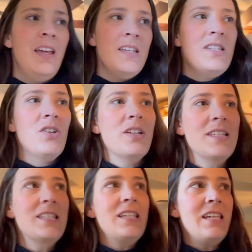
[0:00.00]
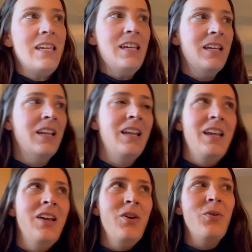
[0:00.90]
So you can see
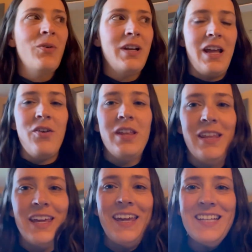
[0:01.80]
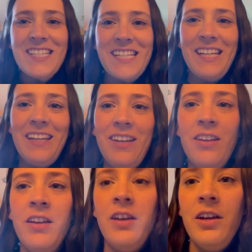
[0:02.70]
we're now in the kitchen,
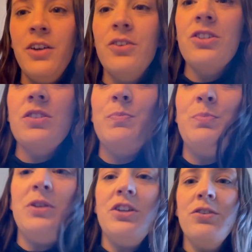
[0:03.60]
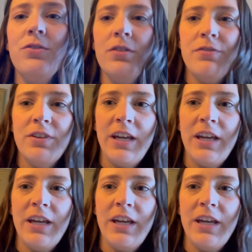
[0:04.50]
which is beautifully